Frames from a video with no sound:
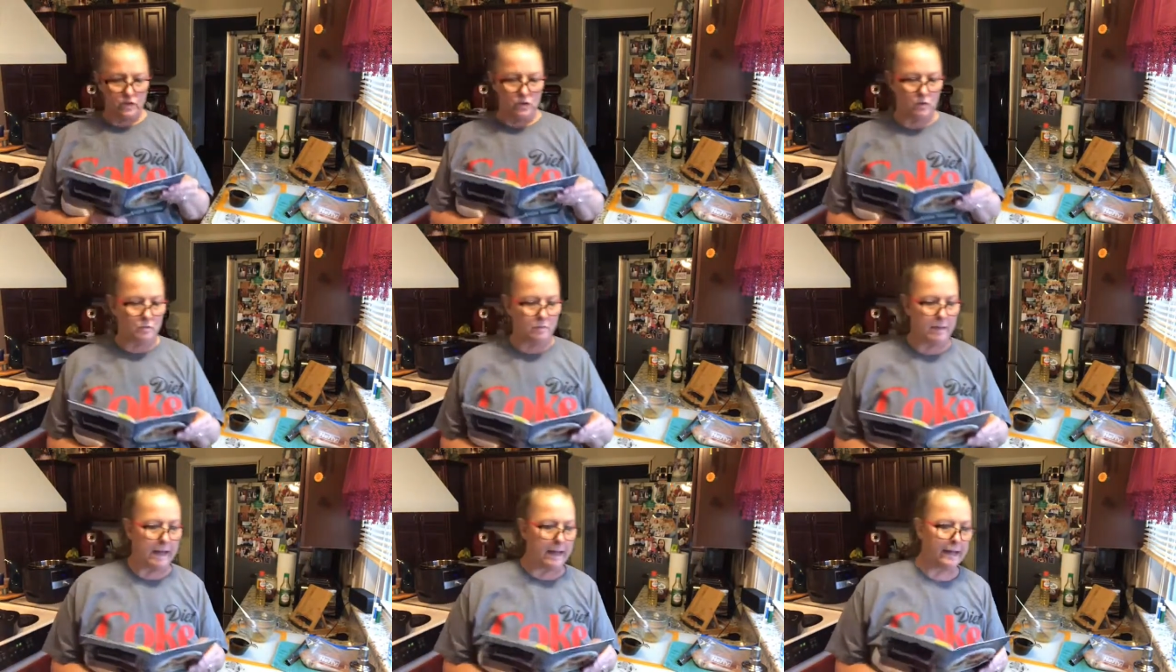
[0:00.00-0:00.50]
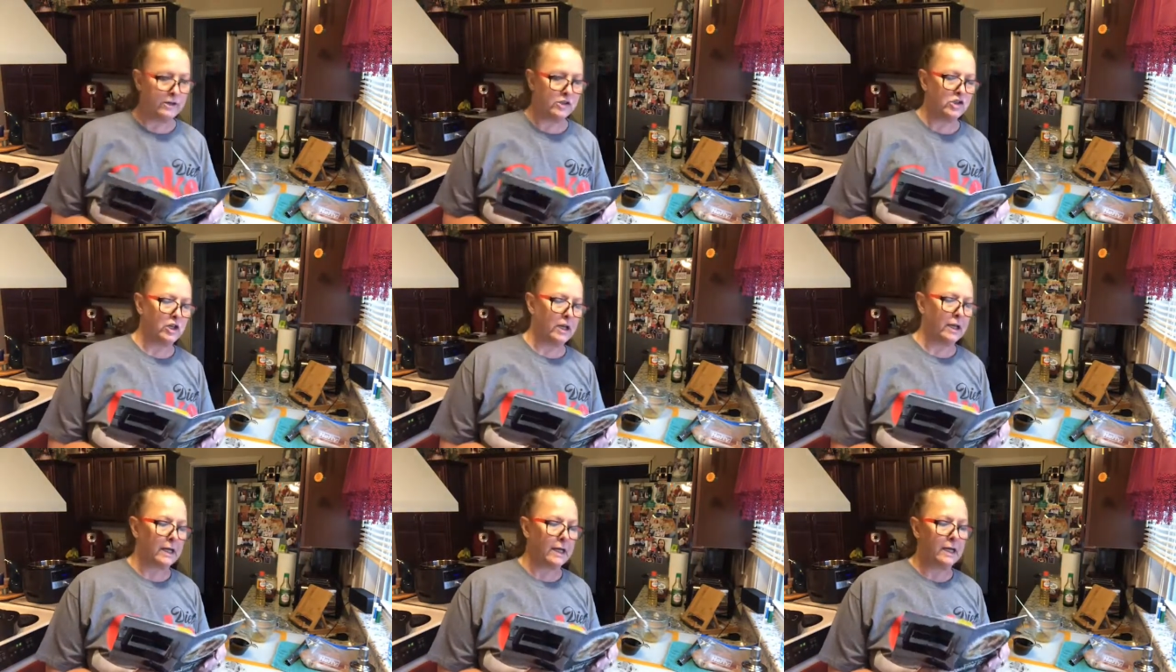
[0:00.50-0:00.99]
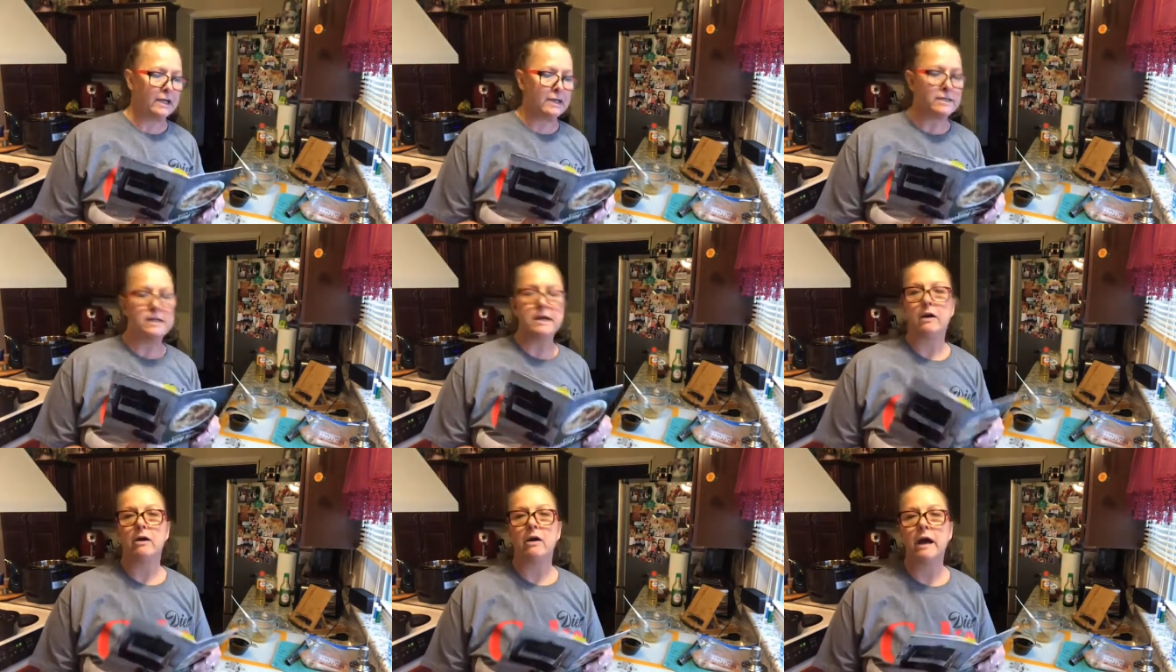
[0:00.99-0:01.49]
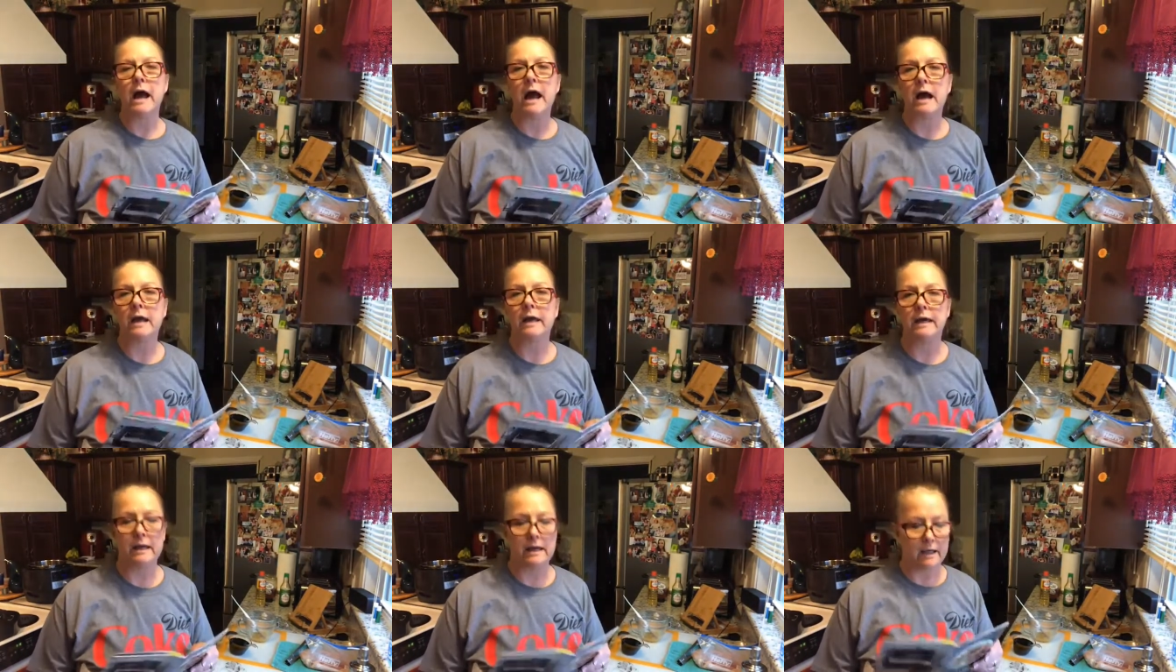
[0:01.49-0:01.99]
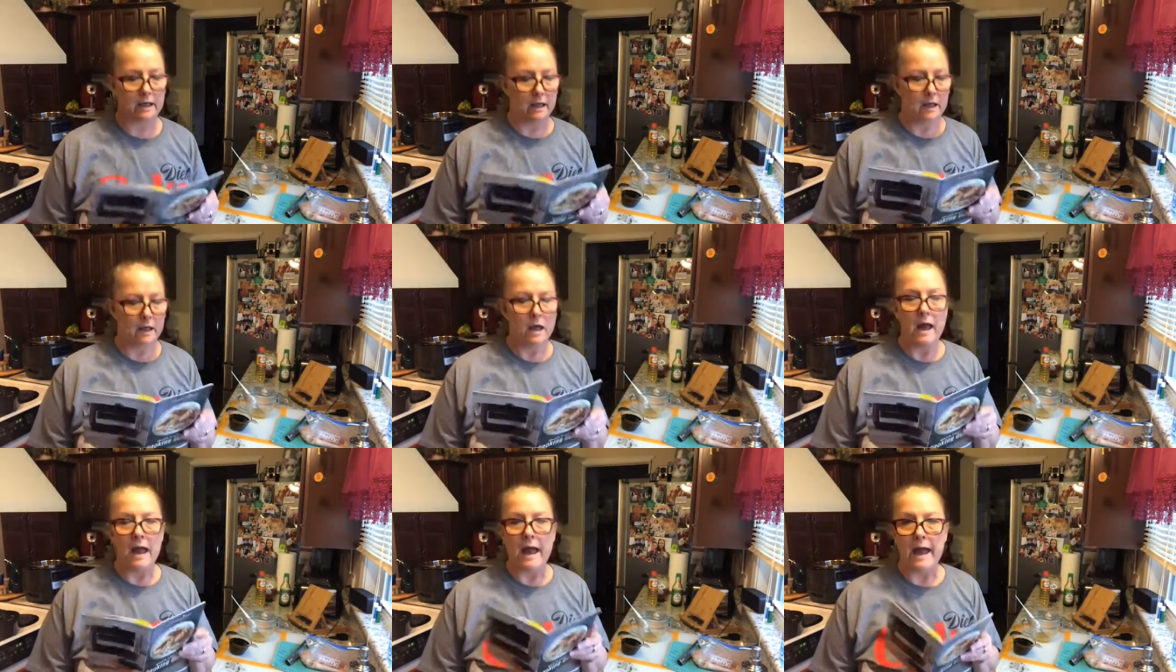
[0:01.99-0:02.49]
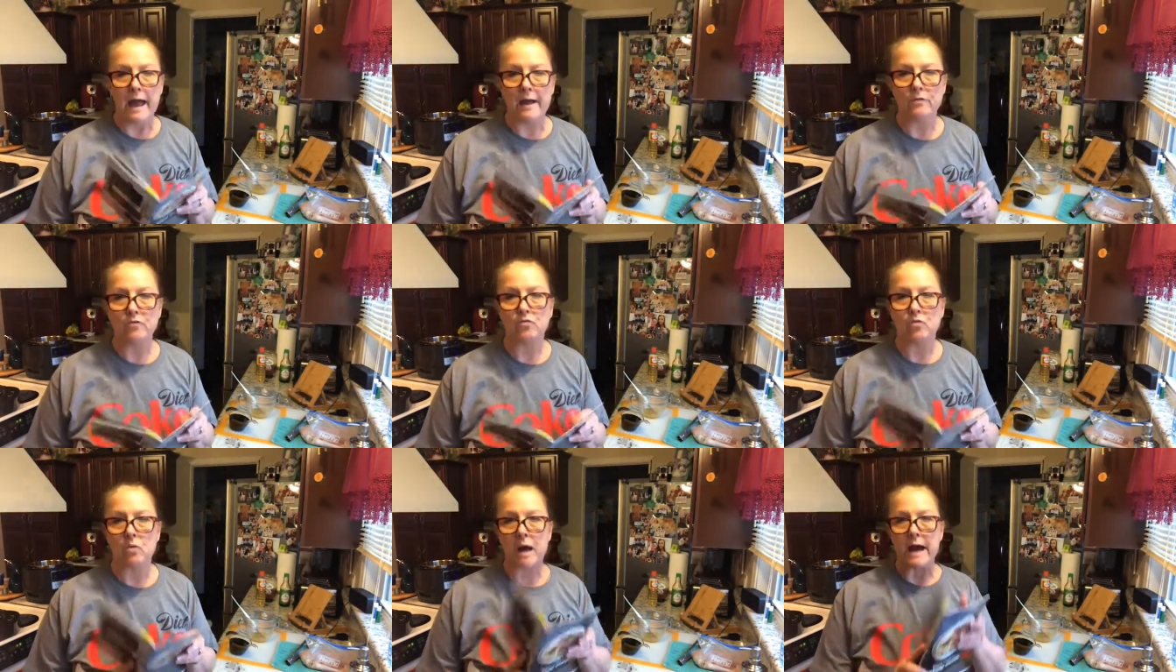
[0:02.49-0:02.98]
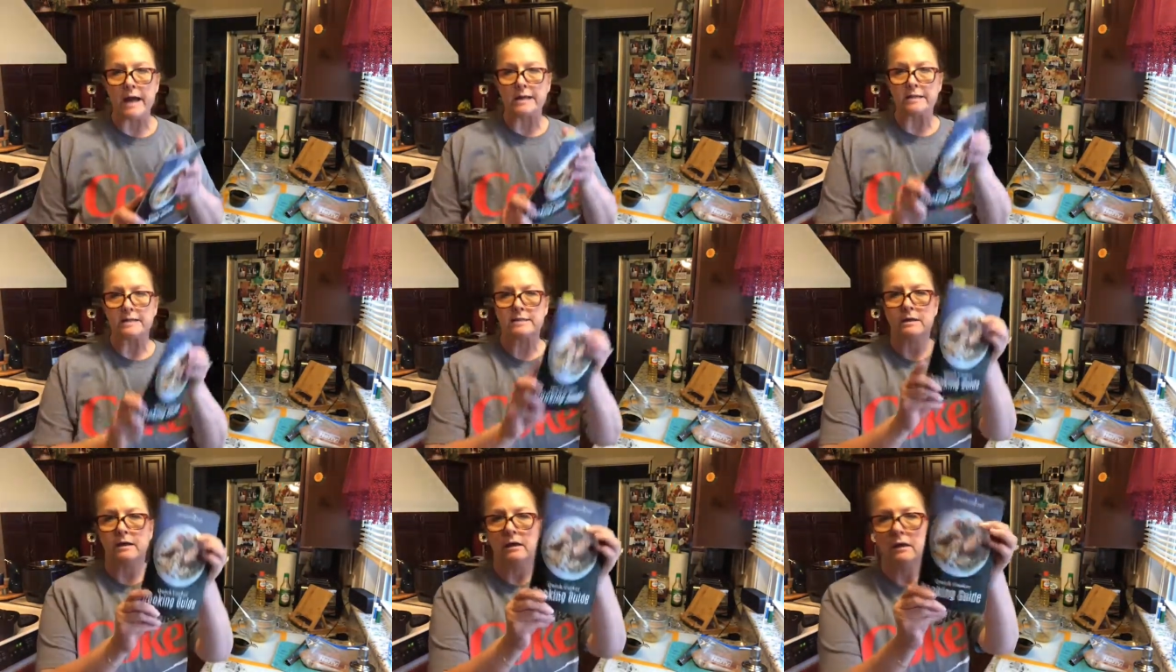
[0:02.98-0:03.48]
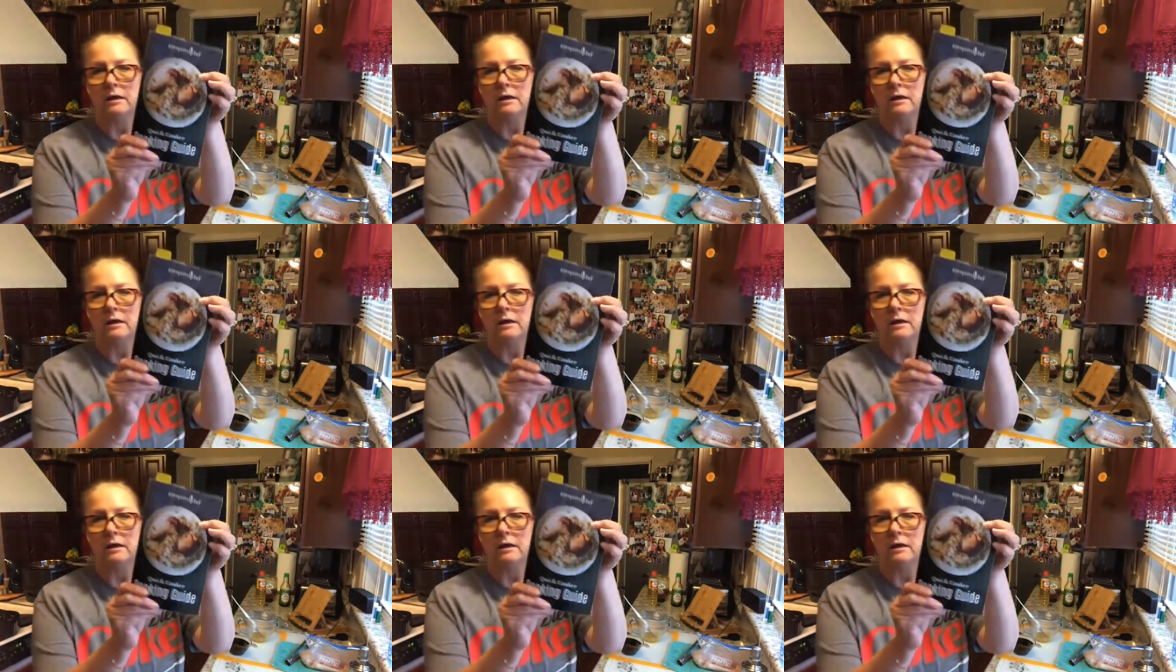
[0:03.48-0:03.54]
to make chicken teriyaki and rice.